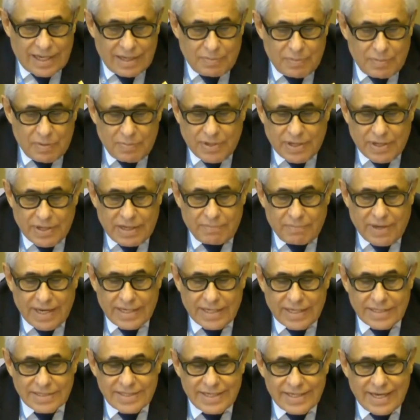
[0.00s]
Let me begin
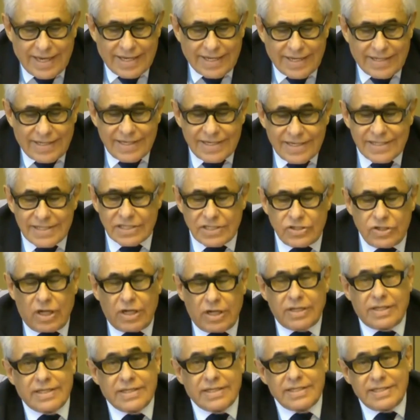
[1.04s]
by saying this is
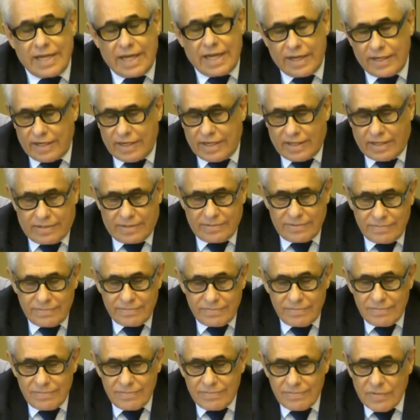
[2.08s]
not a standard
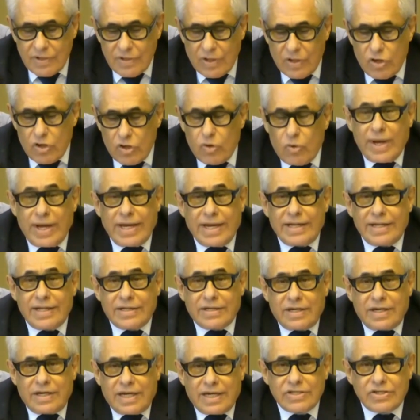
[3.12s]
UN
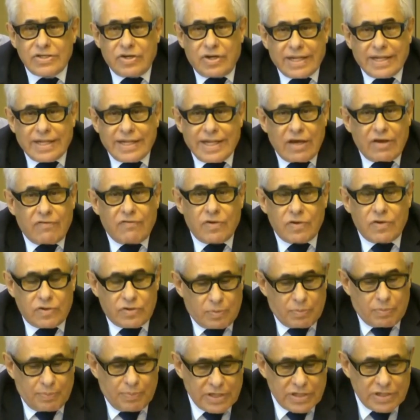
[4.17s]
International Day of
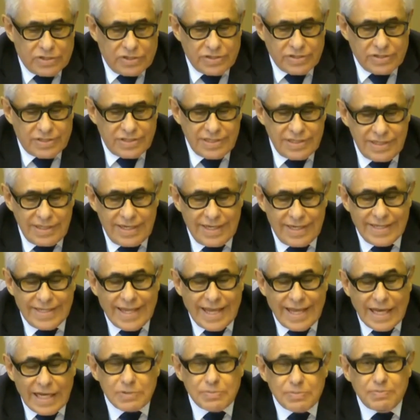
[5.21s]
Older Persons.
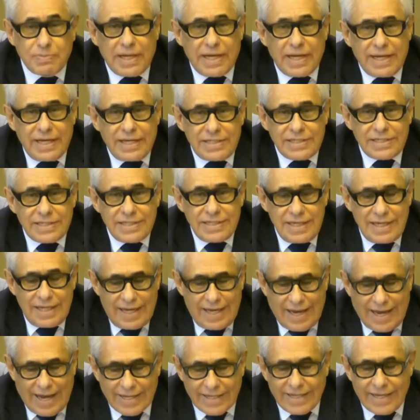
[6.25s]
It takes place
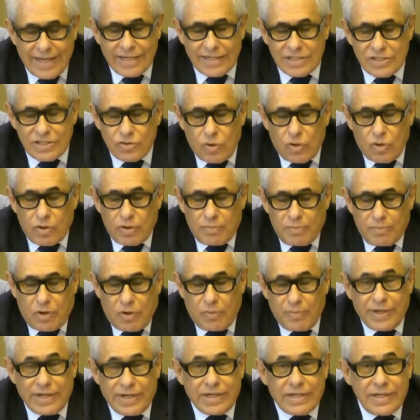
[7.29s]
at an historic
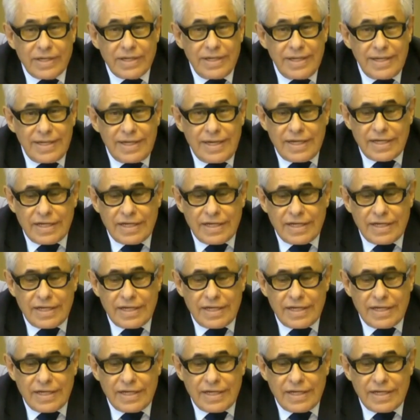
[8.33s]
moment.